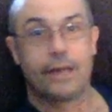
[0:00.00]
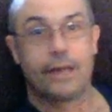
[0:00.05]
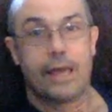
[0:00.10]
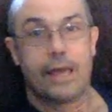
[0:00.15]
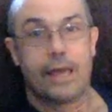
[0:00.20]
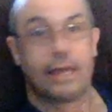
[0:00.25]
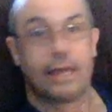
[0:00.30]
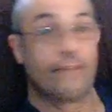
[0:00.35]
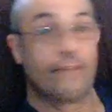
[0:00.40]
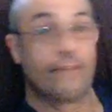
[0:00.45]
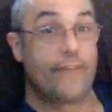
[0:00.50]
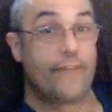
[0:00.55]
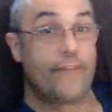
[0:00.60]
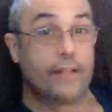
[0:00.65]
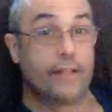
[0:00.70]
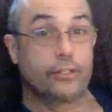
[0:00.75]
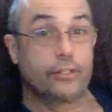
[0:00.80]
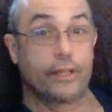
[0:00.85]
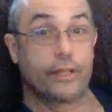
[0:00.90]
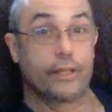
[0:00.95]

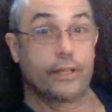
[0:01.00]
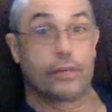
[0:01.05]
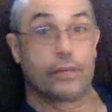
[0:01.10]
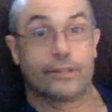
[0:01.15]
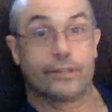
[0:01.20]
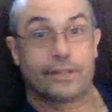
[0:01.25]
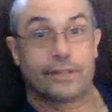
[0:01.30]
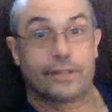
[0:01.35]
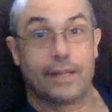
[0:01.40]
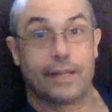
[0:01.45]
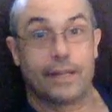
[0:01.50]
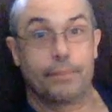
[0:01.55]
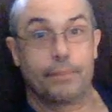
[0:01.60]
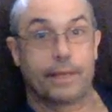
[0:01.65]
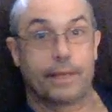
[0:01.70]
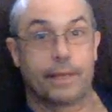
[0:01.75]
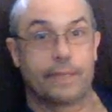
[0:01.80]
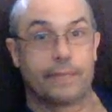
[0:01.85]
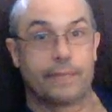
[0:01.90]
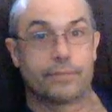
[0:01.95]
Eventually, your skin
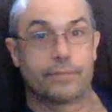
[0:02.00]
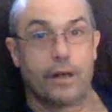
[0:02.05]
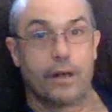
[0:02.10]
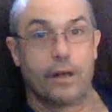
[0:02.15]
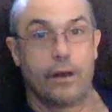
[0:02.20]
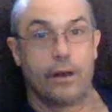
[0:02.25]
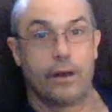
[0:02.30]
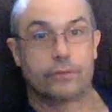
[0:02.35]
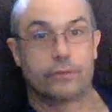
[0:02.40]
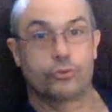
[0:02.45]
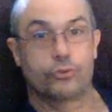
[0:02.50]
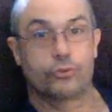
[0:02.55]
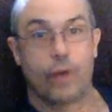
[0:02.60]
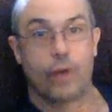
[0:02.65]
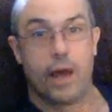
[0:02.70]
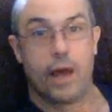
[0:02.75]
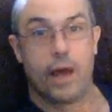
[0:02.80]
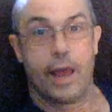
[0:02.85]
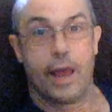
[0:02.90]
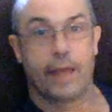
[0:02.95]
becomes all
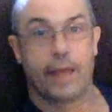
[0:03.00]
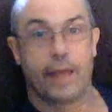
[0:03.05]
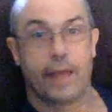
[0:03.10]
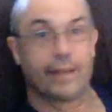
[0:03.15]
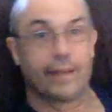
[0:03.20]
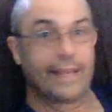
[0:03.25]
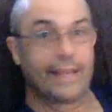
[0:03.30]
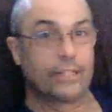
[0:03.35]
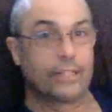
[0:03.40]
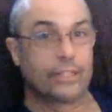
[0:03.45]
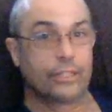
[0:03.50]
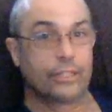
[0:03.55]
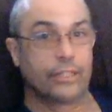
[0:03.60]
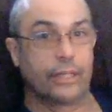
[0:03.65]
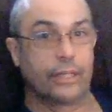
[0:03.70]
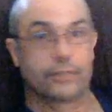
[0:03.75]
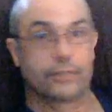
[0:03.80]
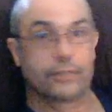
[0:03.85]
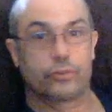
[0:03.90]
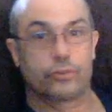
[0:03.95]
dry and itchy
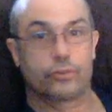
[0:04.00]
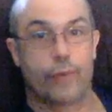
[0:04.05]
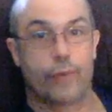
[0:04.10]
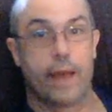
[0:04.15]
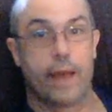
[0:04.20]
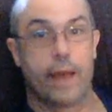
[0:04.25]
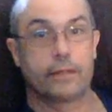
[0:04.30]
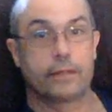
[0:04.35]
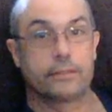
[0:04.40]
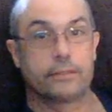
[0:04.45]
and cracked.